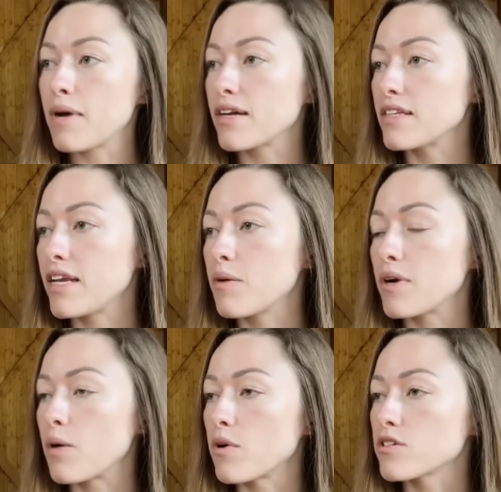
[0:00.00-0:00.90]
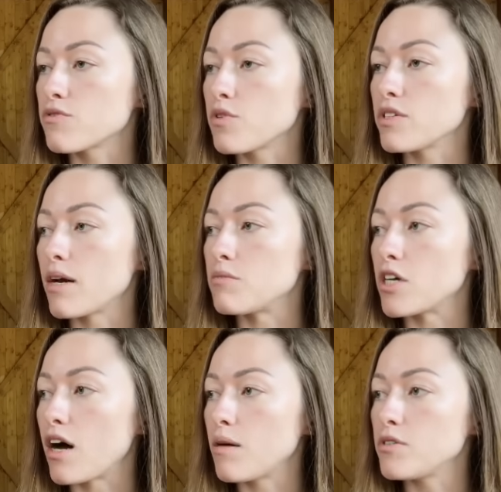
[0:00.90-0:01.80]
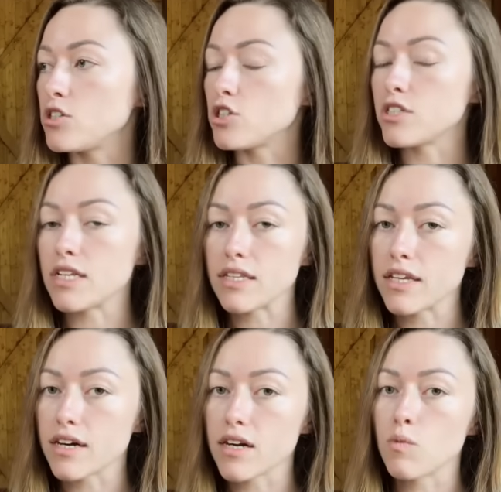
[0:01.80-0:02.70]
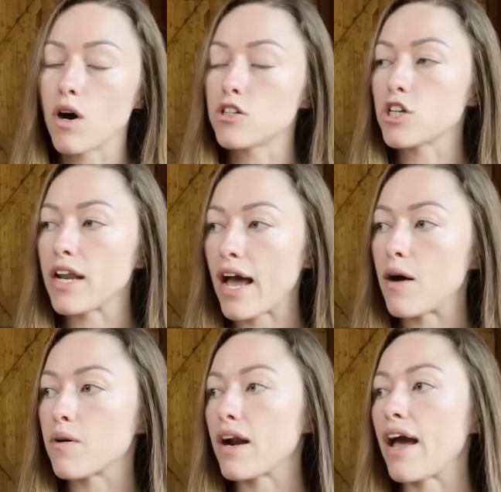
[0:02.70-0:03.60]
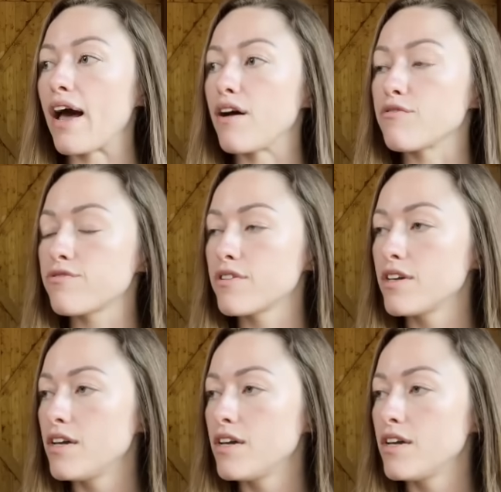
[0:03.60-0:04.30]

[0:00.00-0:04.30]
back in the day when I worked a full-time job to just sit there and watch an hour and a half